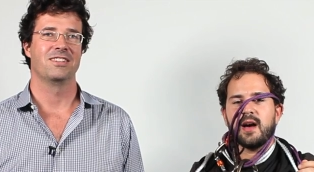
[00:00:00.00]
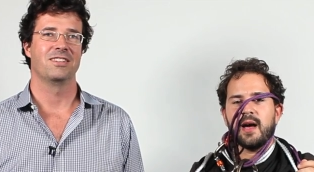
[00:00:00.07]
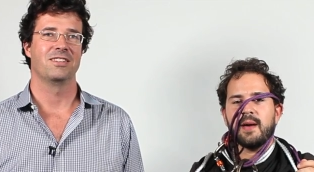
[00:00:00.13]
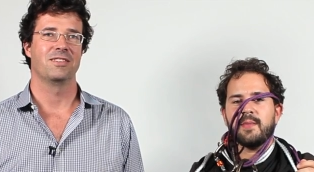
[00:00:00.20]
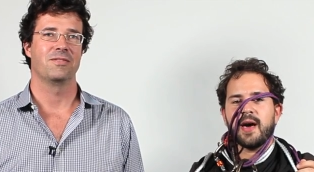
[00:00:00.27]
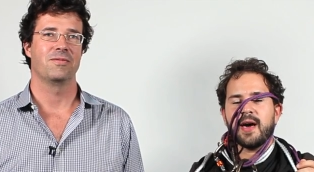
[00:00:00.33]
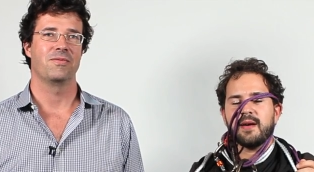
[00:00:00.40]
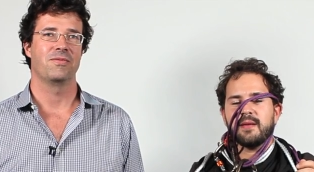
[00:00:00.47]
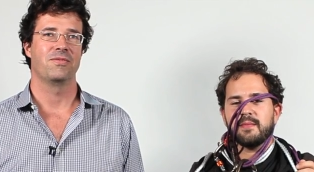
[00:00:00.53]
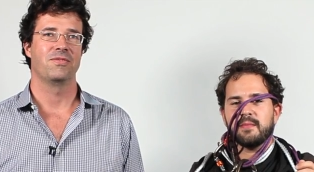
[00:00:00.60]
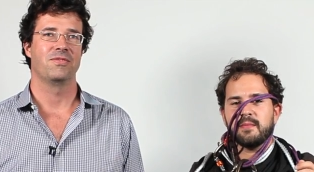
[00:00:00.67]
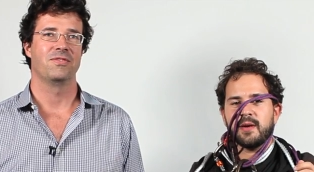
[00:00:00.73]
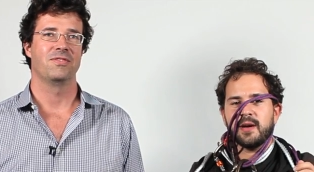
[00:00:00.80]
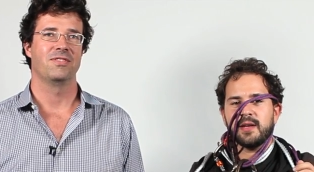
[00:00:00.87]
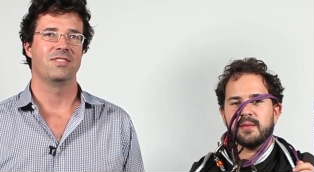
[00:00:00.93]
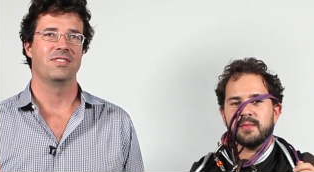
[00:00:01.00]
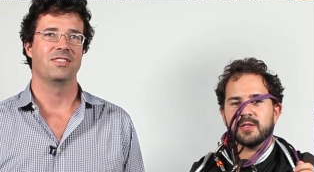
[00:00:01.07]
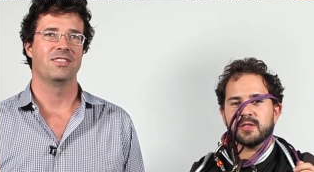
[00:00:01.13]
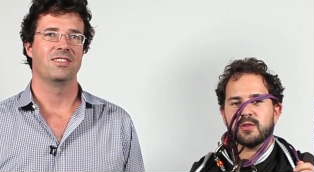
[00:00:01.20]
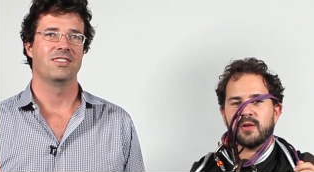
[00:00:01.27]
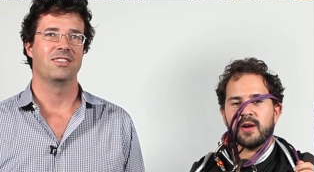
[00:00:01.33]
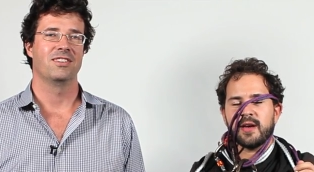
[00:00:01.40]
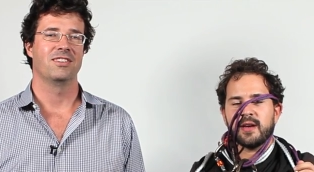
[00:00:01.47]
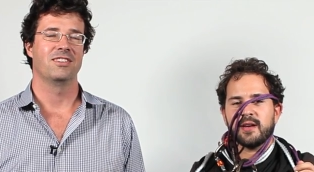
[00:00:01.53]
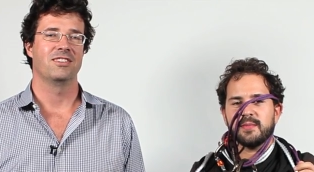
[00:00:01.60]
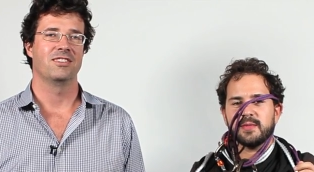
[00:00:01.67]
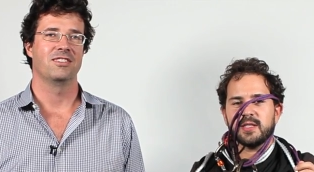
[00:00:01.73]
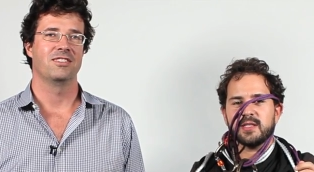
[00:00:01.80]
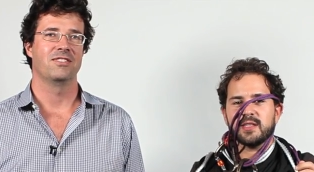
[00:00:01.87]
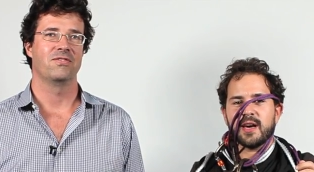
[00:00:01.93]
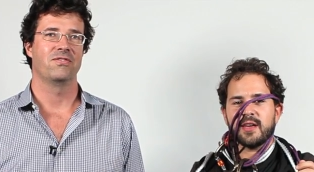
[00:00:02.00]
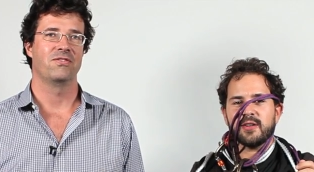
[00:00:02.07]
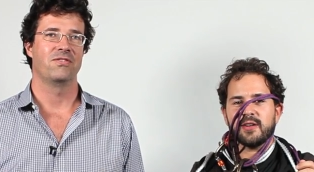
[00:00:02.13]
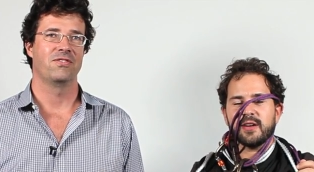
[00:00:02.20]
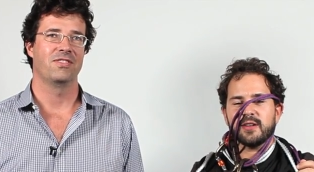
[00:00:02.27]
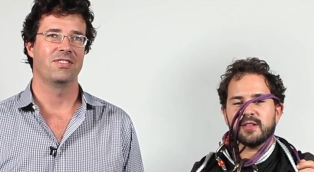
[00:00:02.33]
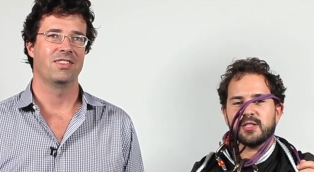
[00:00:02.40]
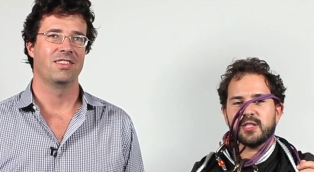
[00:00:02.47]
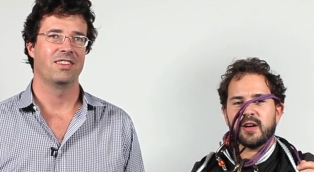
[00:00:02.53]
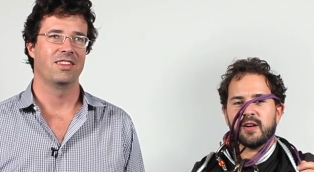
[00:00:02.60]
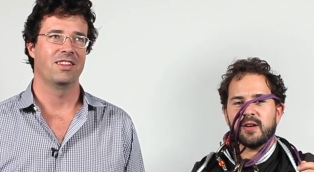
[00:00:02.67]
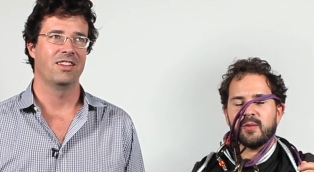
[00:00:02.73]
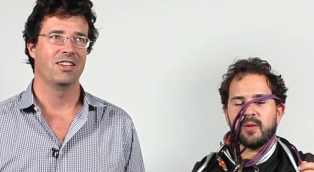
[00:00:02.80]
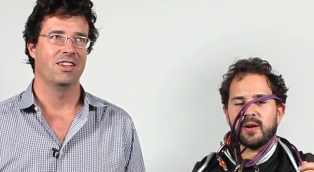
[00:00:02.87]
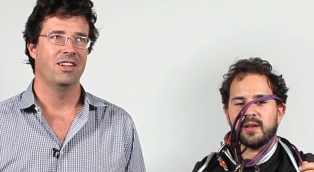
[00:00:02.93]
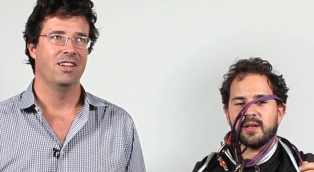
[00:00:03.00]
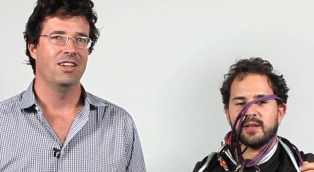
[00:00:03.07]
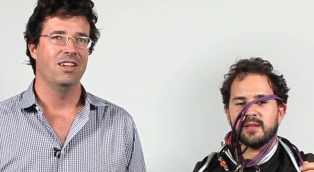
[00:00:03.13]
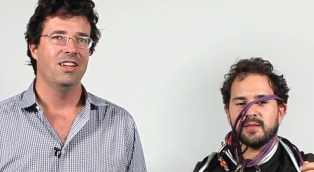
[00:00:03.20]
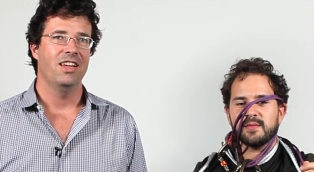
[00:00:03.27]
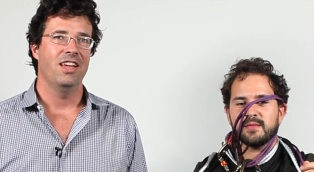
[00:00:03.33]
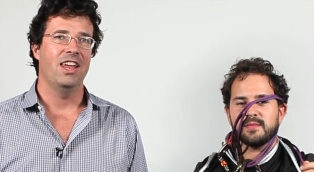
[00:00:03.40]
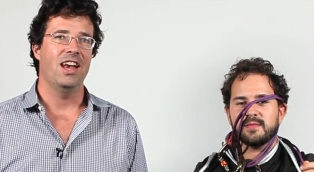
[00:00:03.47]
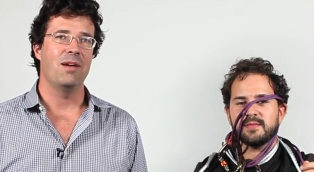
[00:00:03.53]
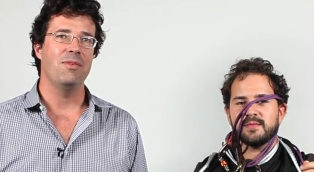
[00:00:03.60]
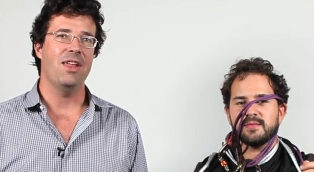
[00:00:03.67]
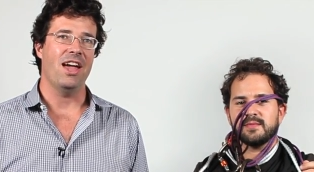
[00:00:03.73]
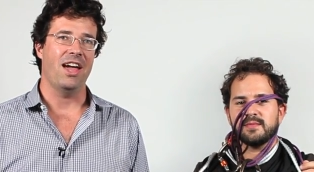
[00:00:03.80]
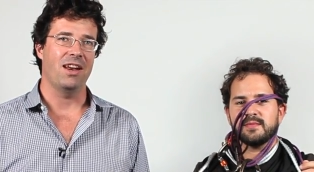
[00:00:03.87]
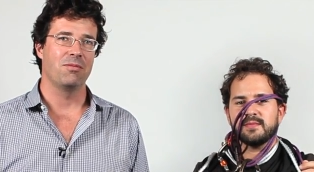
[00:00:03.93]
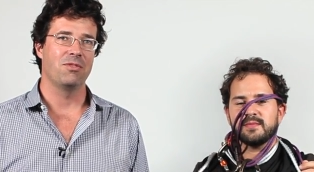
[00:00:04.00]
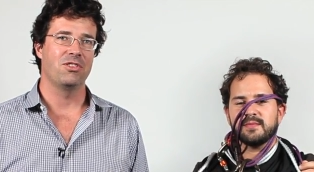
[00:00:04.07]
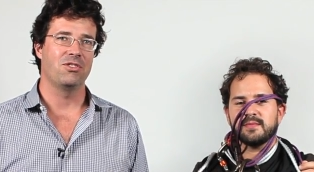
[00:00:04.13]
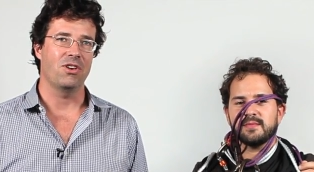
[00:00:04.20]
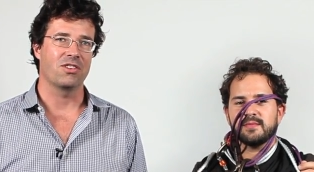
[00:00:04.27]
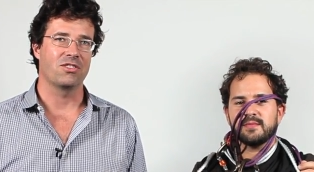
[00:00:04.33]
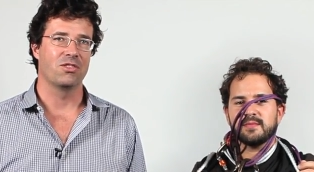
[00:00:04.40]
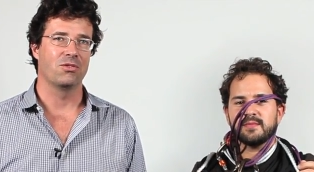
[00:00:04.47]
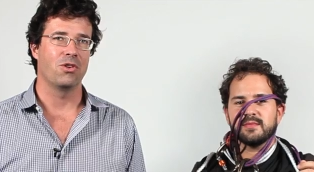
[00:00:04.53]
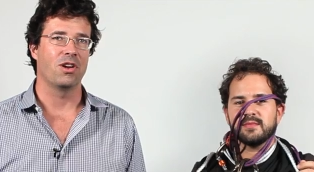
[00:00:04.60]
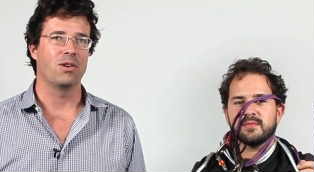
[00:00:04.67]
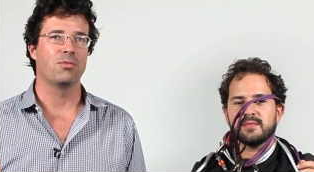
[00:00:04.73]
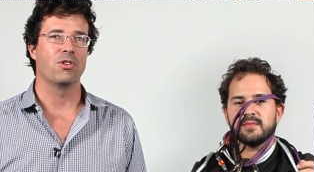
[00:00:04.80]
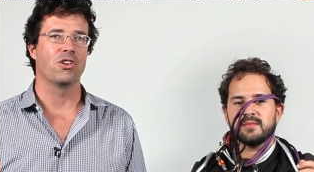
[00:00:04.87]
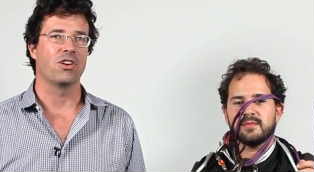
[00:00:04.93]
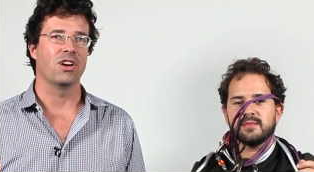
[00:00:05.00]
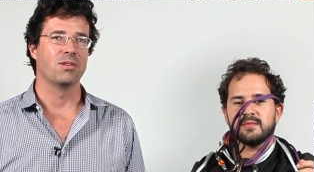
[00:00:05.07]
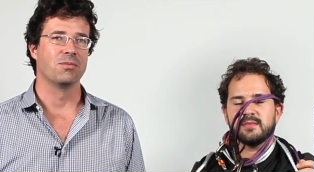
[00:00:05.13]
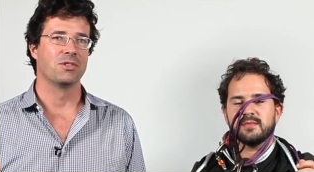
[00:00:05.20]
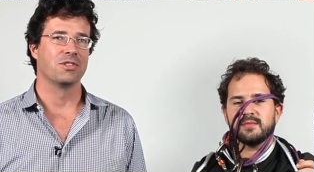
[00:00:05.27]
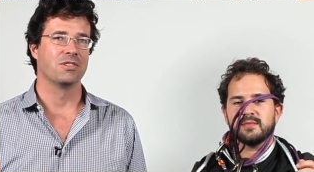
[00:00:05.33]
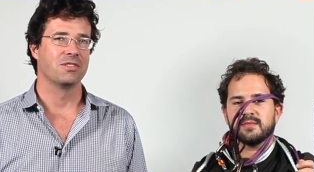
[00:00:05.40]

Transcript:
Speaker 1: Hi, Matt. My name is Greg. I'm a designer here at Charity Water.
Speaker 2: And I'm Nat. I'm the director of water programs.